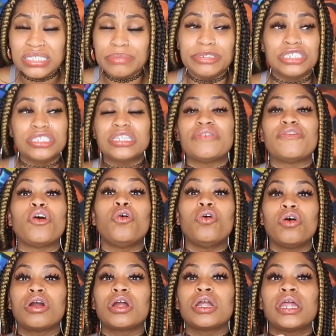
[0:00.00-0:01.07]
Send me your stuff,
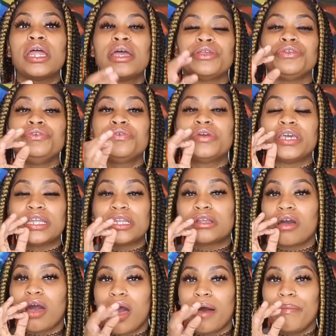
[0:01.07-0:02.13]
or you can
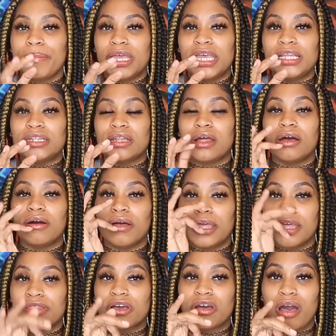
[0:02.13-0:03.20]
comment
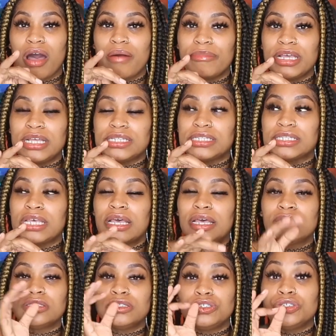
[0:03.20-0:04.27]
in the comments
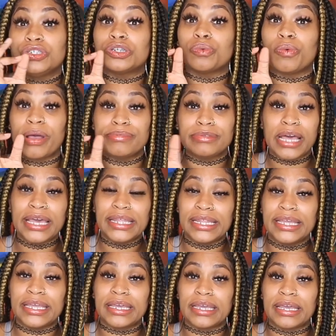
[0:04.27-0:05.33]
to your website
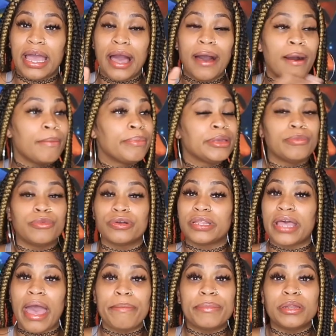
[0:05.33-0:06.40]
link, I'll be more
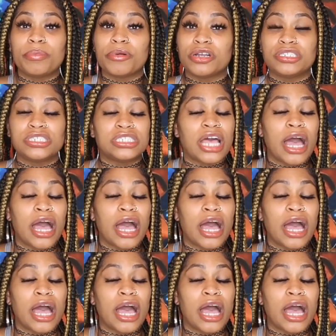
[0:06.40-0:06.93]
than happy to purchase.